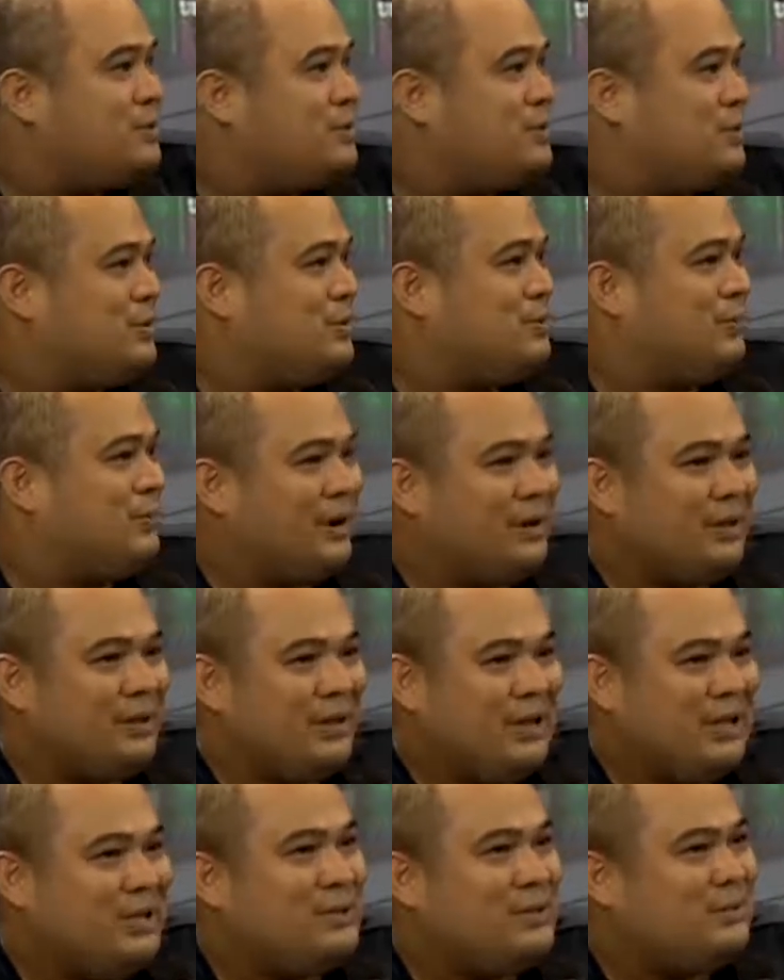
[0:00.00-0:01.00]
to where you
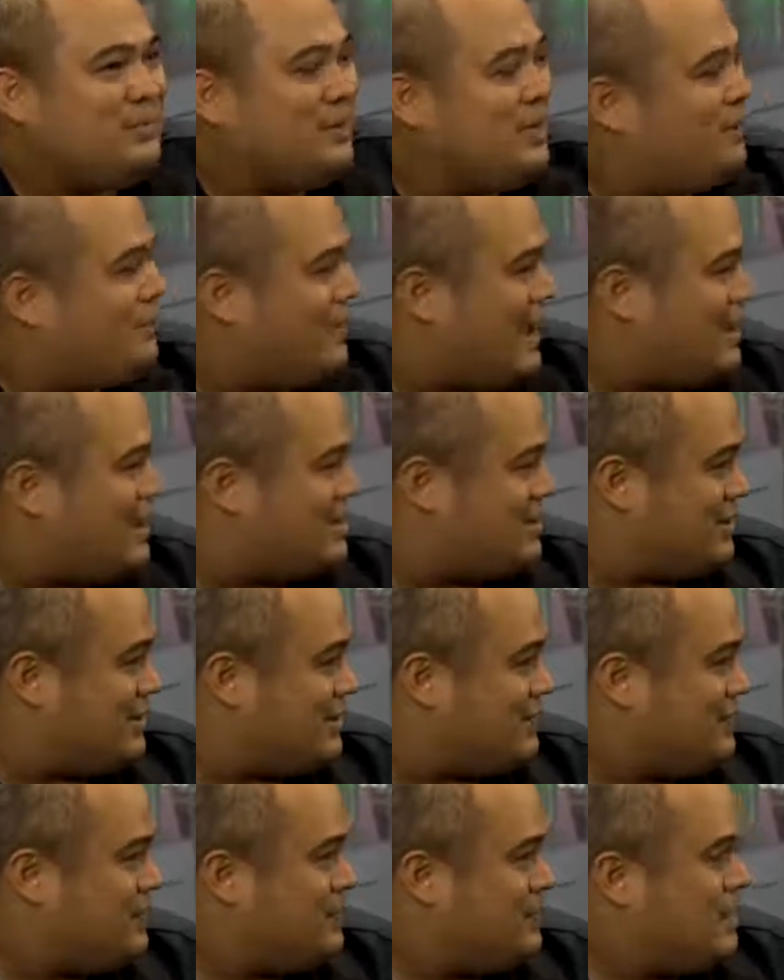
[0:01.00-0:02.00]
need to be faster.
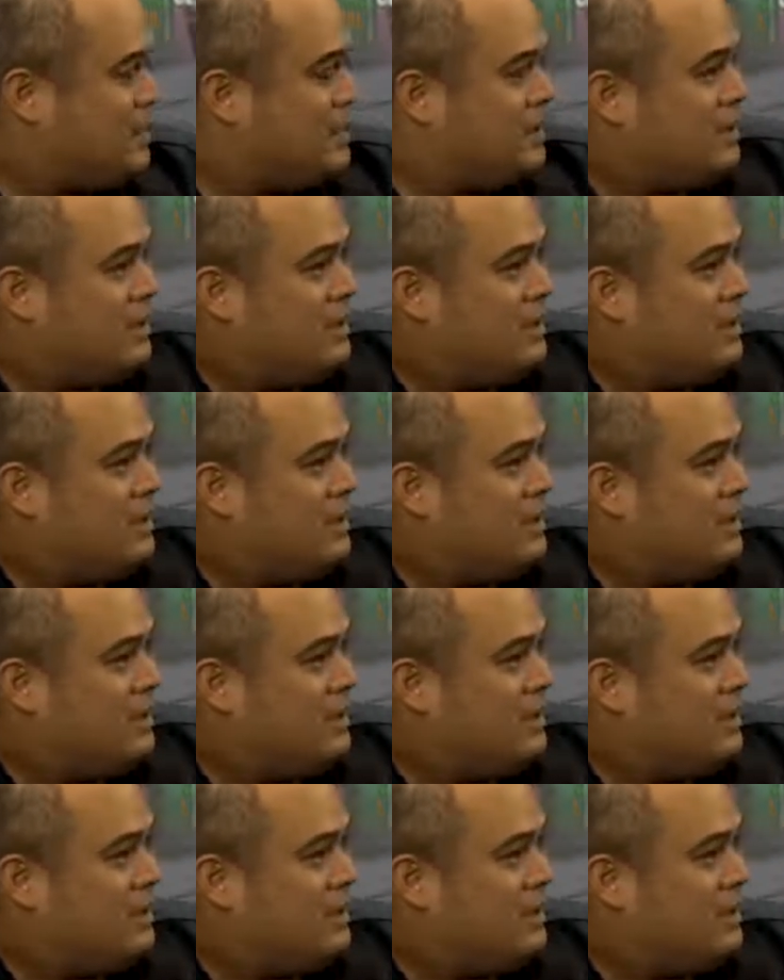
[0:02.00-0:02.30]
Yeah.